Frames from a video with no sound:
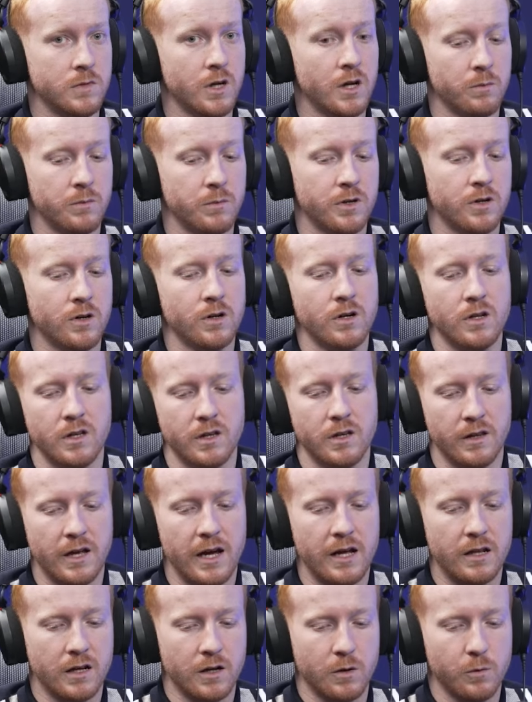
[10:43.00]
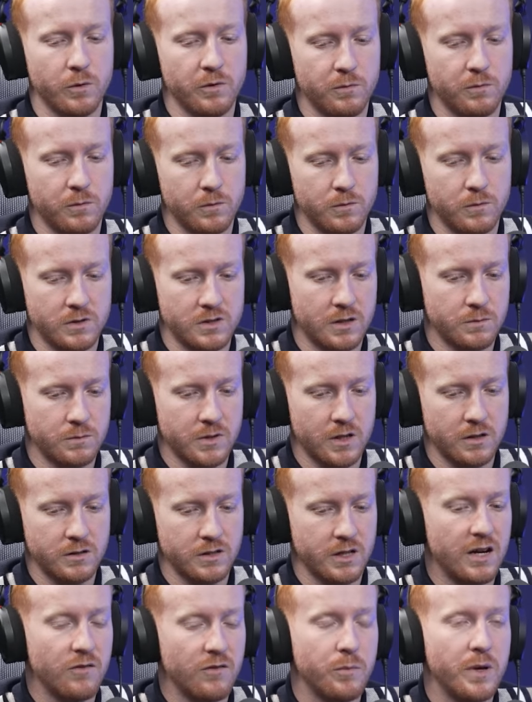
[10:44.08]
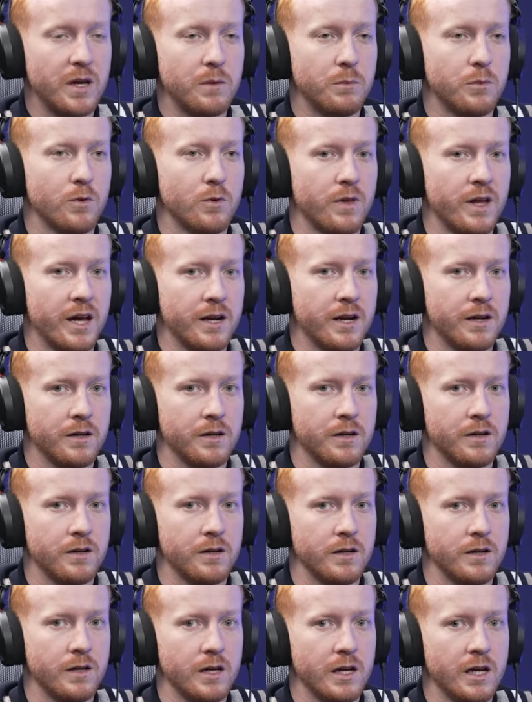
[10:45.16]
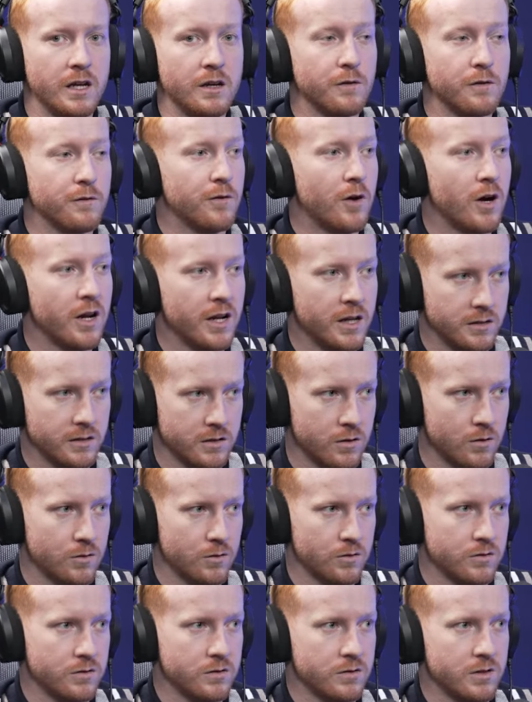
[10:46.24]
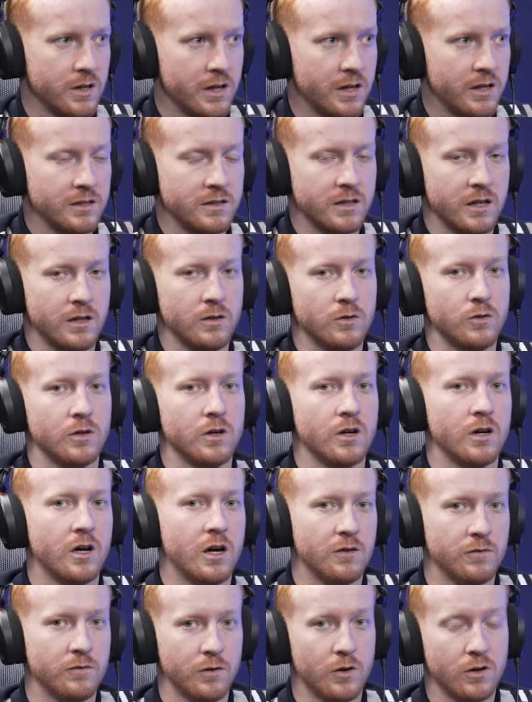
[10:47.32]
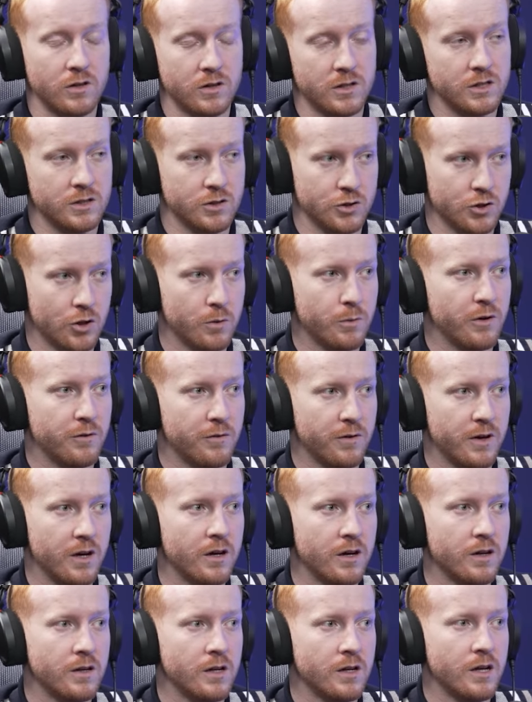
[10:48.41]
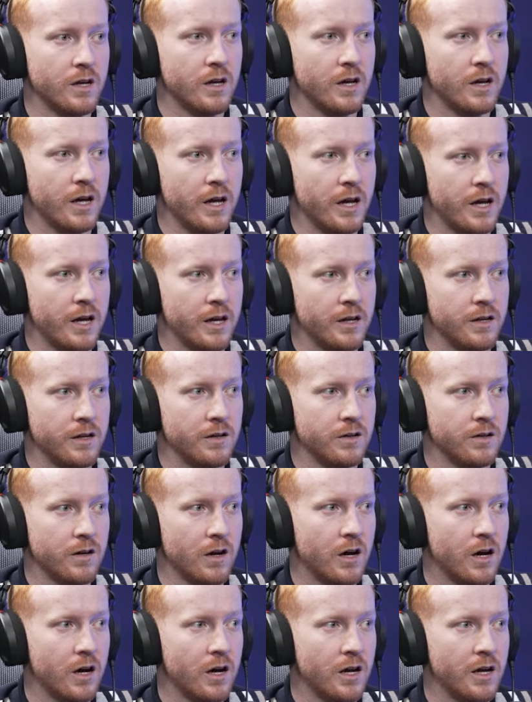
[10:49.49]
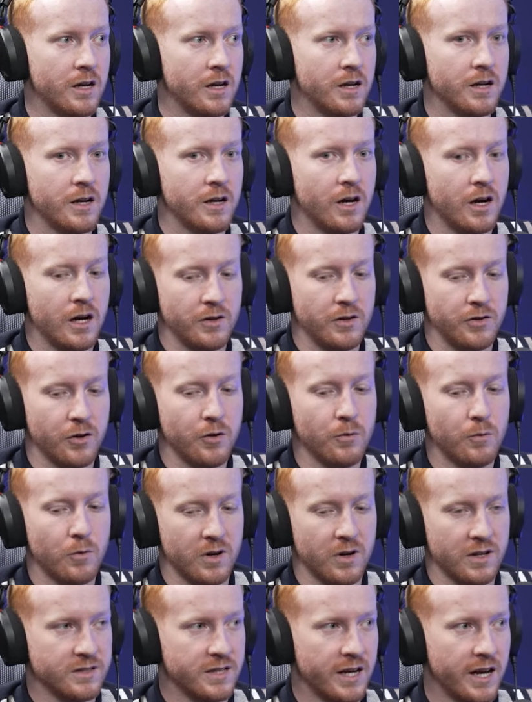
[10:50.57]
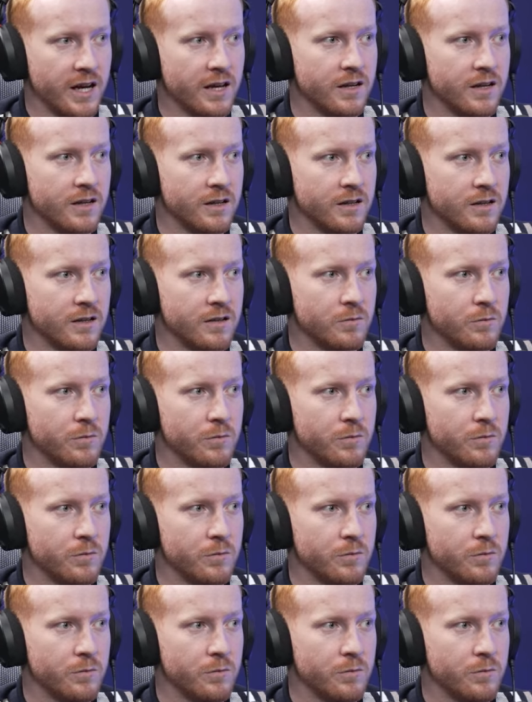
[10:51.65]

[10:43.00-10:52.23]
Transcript: Yeah. But not only that, like sometimes you have people that are in a finance clause and they say, look, I've got this job offer and I don't want to take it